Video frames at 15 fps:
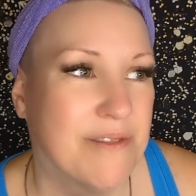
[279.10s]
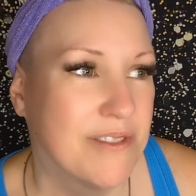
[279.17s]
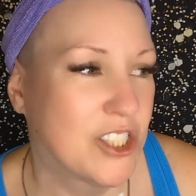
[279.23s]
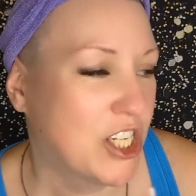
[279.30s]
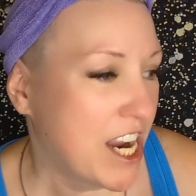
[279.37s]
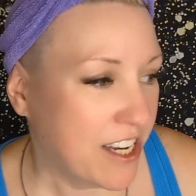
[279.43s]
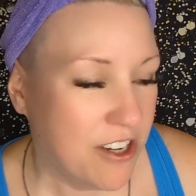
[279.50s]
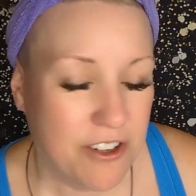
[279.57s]

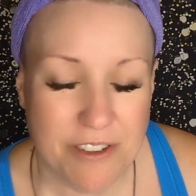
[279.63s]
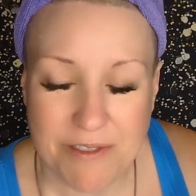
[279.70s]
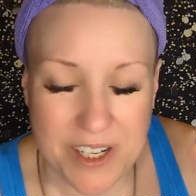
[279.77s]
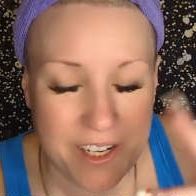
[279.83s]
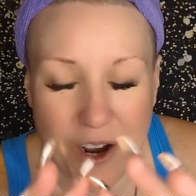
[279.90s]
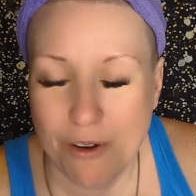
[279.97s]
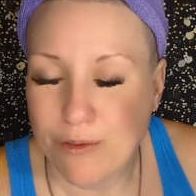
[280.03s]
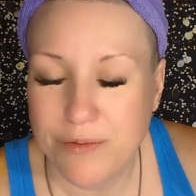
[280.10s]
Check your,
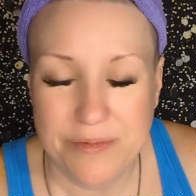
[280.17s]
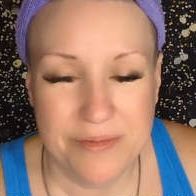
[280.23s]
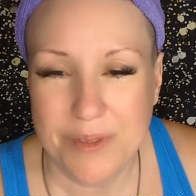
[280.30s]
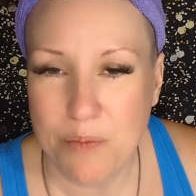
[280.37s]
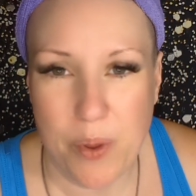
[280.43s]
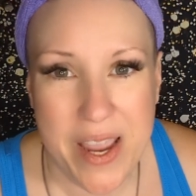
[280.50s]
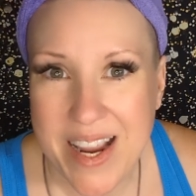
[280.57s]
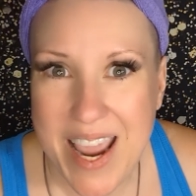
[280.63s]

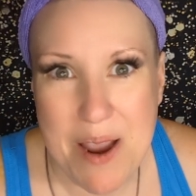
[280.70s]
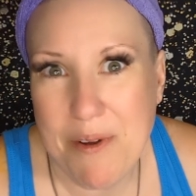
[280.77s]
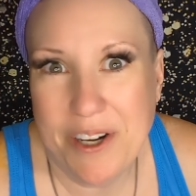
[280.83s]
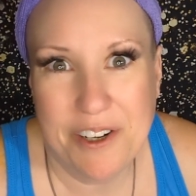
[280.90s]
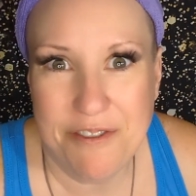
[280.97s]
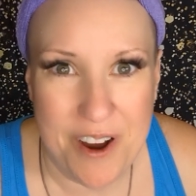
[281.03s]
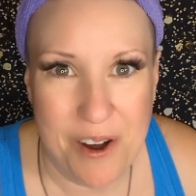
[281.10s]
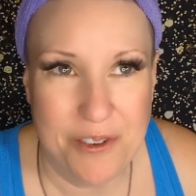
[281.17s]
play a game on
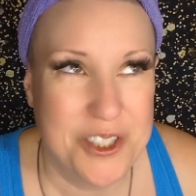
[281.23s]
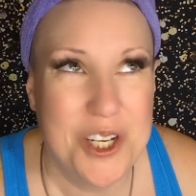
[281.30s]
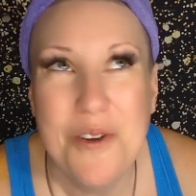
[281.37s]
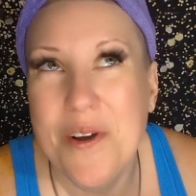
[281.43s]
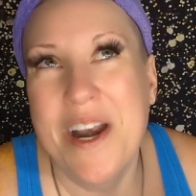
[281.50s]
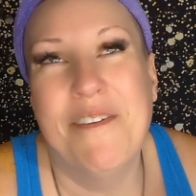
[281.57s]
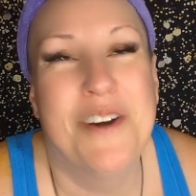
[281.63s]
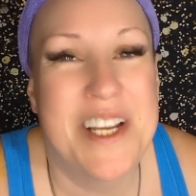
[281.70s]
your phone, do
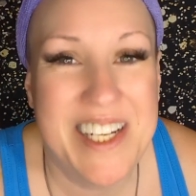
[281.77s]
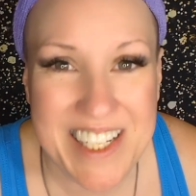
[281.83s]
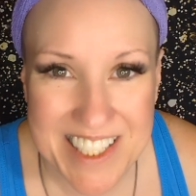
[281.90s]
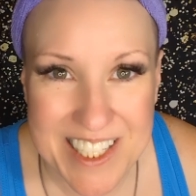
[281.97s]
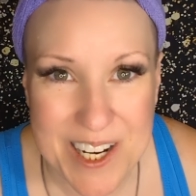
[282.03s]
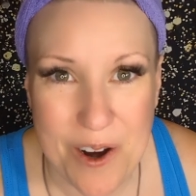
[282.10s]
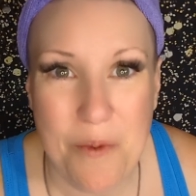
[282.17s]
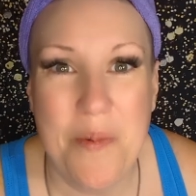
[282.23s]
whatever you need
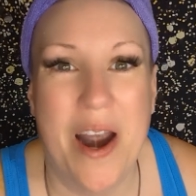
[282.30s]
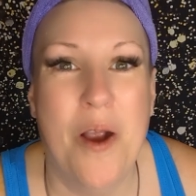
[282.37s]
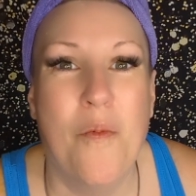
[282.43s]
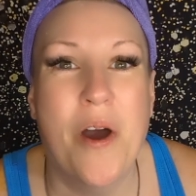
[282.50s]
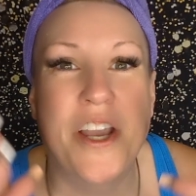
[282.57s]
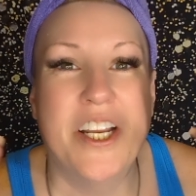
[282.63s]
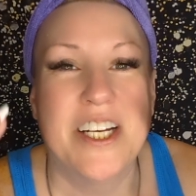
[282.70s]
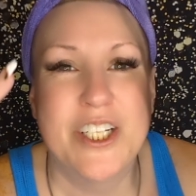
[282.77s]
to do, but I
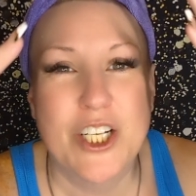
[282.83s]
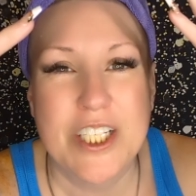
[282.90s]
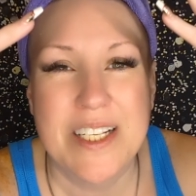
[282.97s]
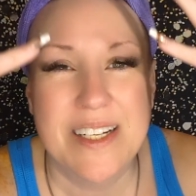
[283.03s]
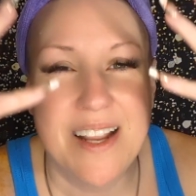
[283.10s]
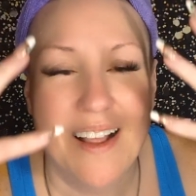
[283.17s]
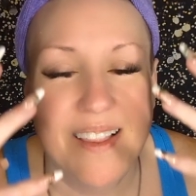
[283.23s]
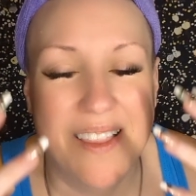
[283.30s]
want you to just
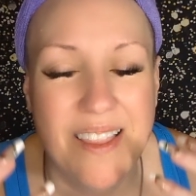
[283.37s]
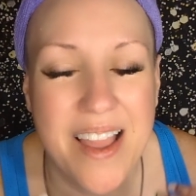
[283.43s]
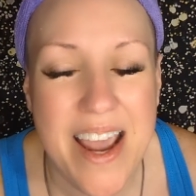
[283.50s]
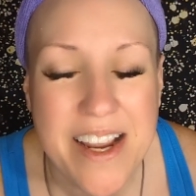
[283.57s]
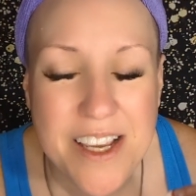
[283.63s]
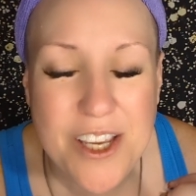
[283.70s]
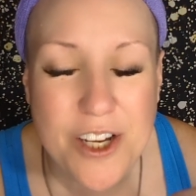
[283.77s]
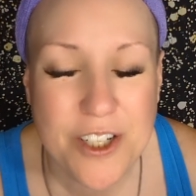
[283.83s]

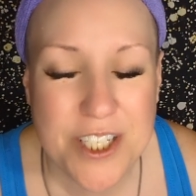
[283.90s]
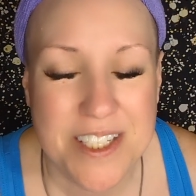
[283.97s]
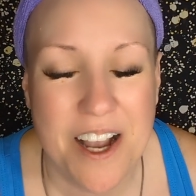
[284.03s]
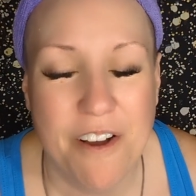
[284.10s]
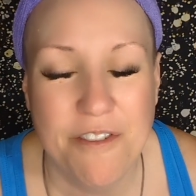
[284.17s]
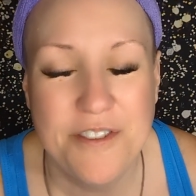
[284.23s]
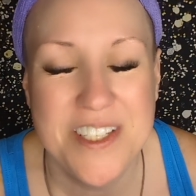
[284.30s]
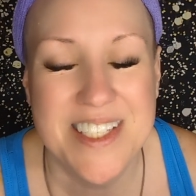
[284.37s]
let
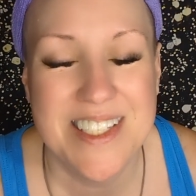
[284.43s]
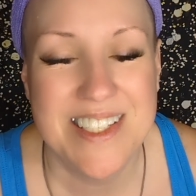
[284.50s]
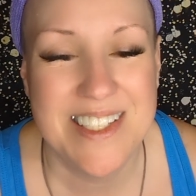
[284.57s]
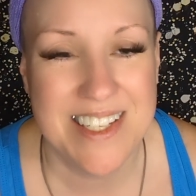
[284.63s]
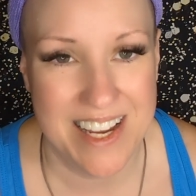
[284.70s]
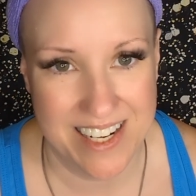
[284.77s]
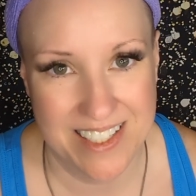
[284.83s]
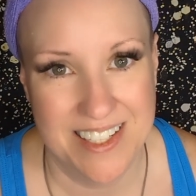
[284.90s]
yourself
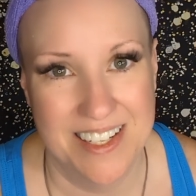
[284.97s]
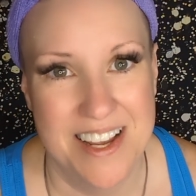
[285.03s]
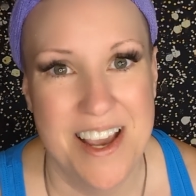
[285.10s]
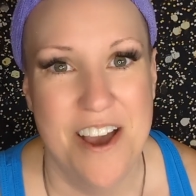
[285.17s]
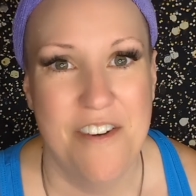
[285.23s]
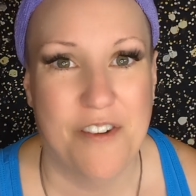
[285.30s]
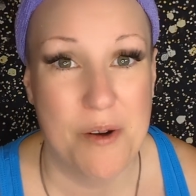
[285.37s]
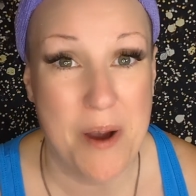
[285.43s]
sit
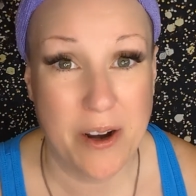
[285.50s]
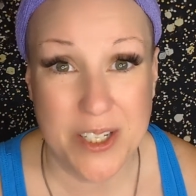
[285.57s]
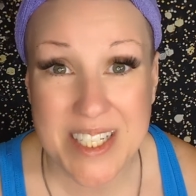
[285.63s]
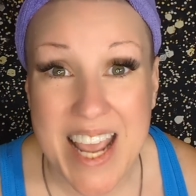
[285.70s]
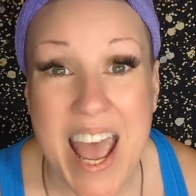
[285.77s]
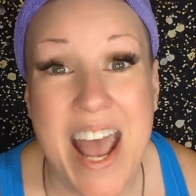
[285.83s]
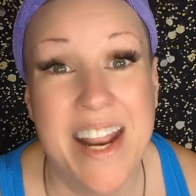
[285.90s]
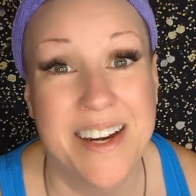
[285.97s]
for about
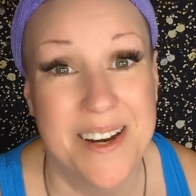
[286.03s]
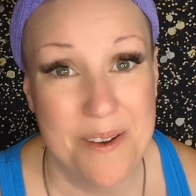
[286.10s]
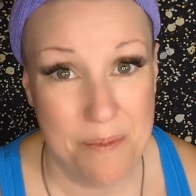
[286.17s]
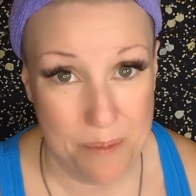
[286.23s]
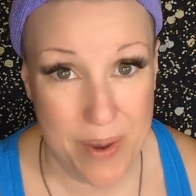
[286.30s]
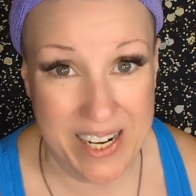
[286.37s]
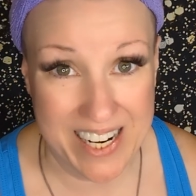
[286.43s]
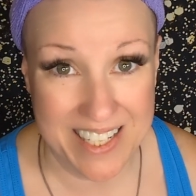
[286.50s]
10
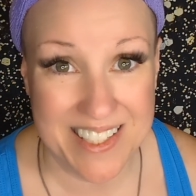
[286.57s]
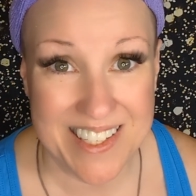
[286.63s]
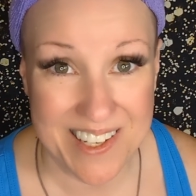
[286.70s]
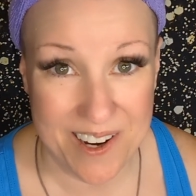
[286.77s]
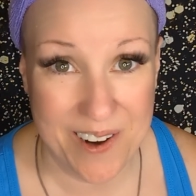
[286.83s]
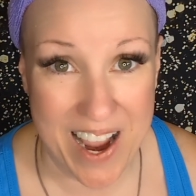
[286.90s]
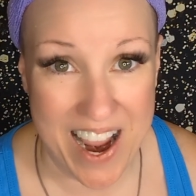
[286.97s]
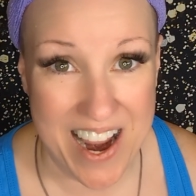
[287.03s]
minutes,
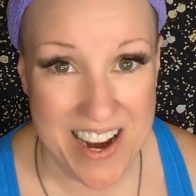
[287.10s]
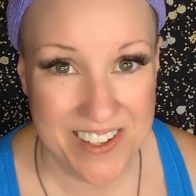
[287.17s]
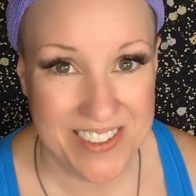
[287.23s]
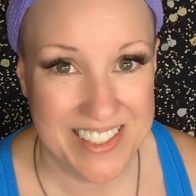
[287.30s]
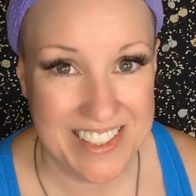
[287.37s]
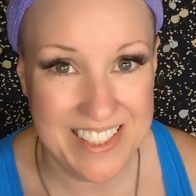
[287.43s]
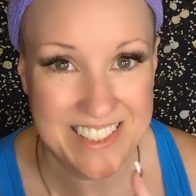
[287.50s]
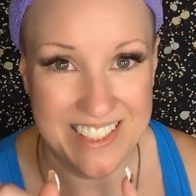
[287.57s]
okay?
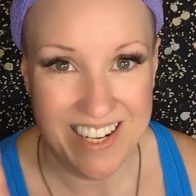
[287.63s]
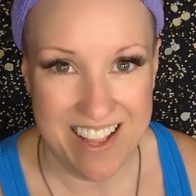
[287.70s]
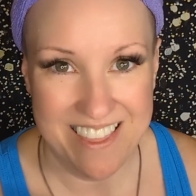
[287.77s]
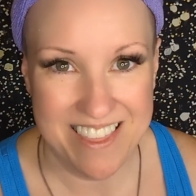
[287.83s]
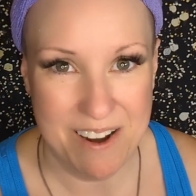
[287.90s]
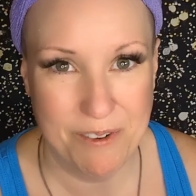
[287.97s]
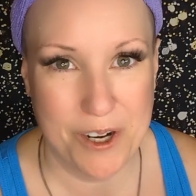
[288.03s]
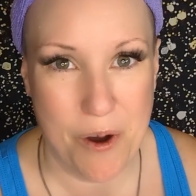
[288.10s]

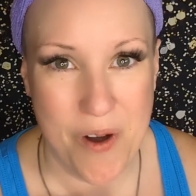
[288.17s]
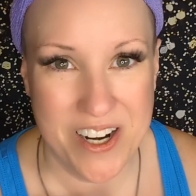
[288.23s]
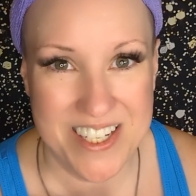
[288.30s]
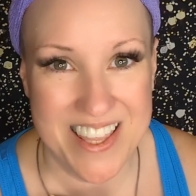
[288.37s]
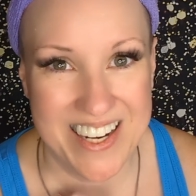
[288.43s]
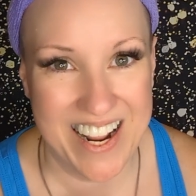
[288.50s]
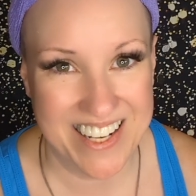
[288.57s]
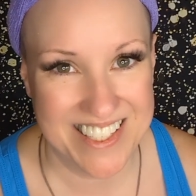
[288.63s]
Then we'll go on
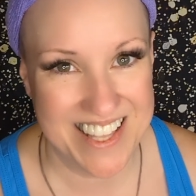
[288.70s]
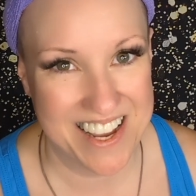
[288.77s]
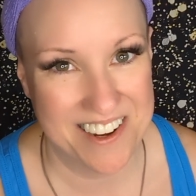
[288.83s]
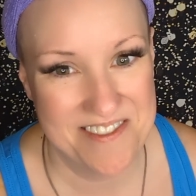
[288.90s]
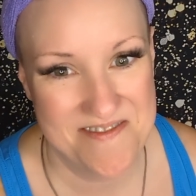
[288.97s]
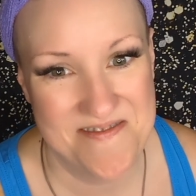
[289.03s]
to the next thing.